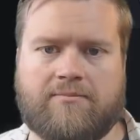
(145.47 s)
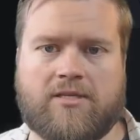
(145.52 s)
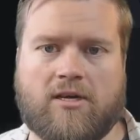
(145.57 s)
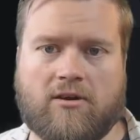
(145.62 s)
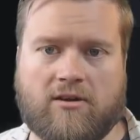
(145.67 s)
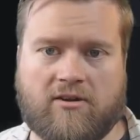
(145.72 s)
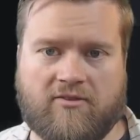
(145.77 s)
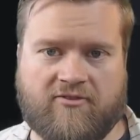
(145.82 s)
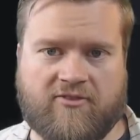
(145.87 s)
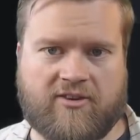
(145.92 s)

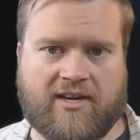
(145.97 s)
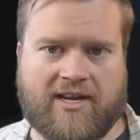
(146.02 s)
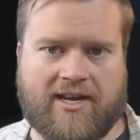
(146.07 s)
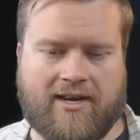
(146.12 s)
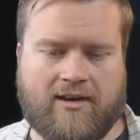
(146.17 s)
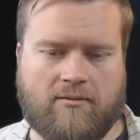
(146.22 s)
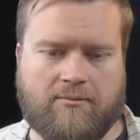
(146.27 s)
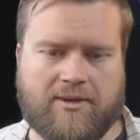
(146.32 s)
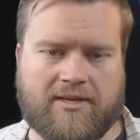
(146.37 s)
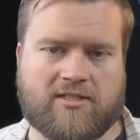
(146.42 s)
Dark for
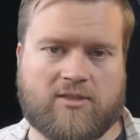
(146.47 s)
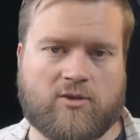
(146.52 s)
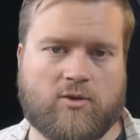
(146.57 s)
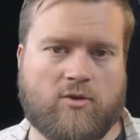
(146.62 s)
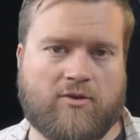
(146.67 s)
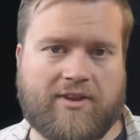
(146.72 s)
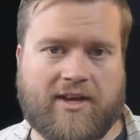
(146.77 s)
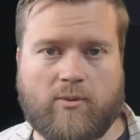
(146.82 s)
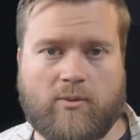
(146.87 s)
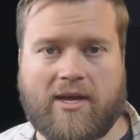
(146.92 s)
now. But it's
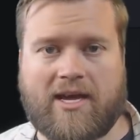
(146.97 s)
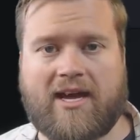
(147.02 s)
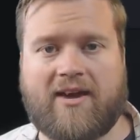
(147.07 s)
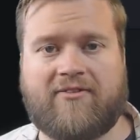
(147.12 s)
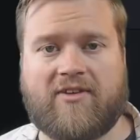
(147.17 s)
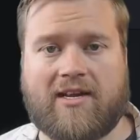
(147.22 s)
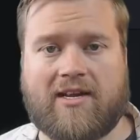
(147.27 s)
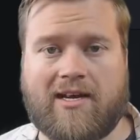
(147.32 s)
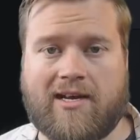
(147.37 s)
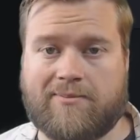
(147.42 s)
cool that we have
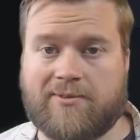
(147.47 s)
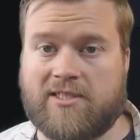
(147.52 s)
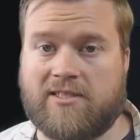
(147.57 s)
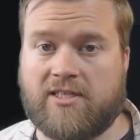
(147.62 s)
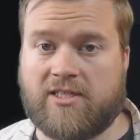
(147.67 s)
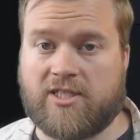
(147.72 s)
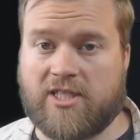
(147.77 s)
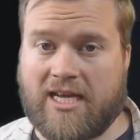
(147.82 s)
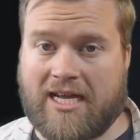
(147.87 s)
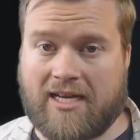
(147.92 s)
that option to
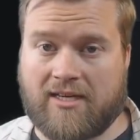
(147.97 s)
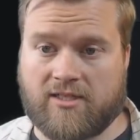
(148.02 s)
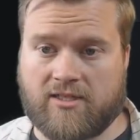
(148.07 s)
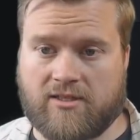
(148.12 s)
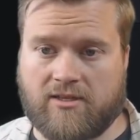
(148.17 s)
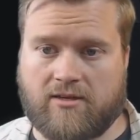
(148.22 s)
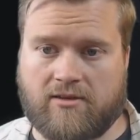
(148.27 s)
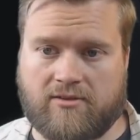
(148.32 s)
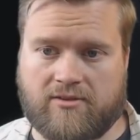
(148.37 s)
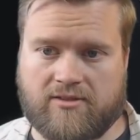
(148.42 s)
change
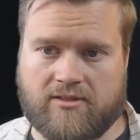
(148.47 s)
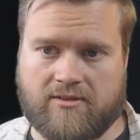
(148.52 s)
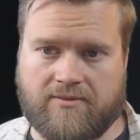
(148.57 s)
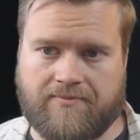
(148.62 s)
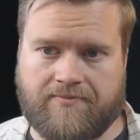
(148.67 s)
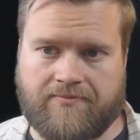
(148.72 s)
those.